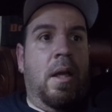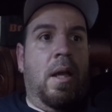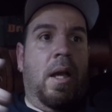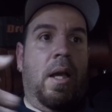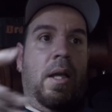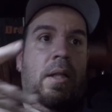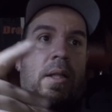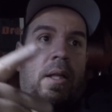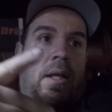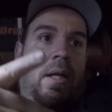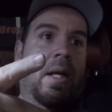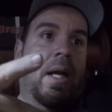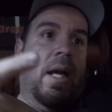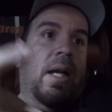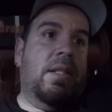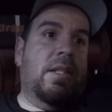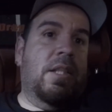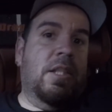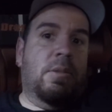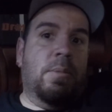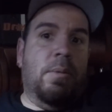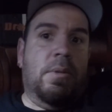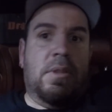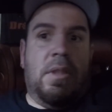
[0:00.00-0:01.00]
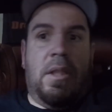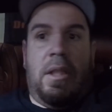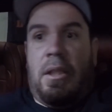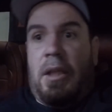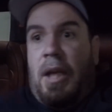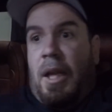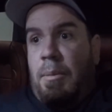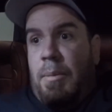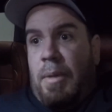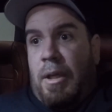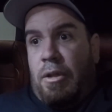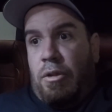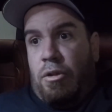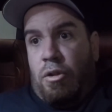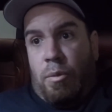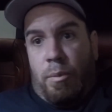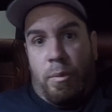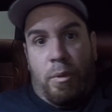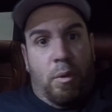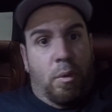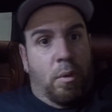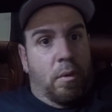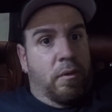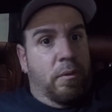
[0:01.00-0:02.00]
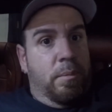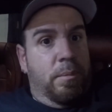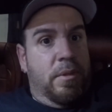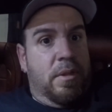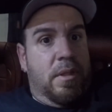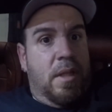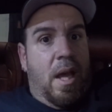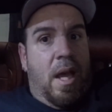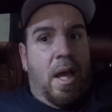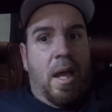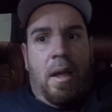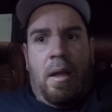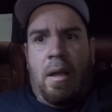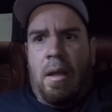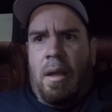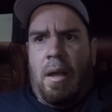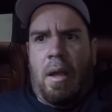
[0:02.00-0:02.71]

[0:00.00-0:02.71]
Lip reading: and then a guy 6 months later, hey man, you told me you ordered from this guy,